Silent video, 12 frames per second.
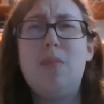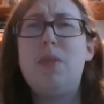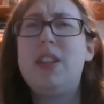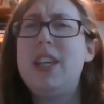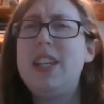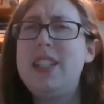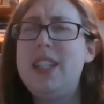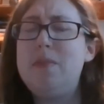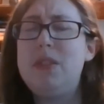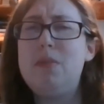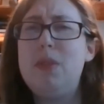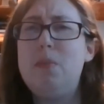but they seem
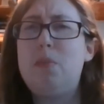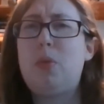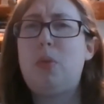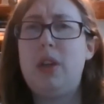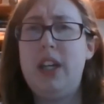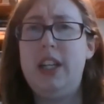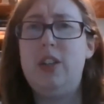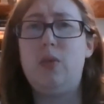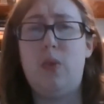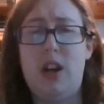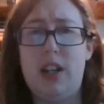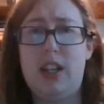to be pretty
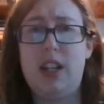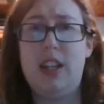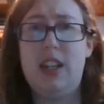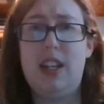drunk.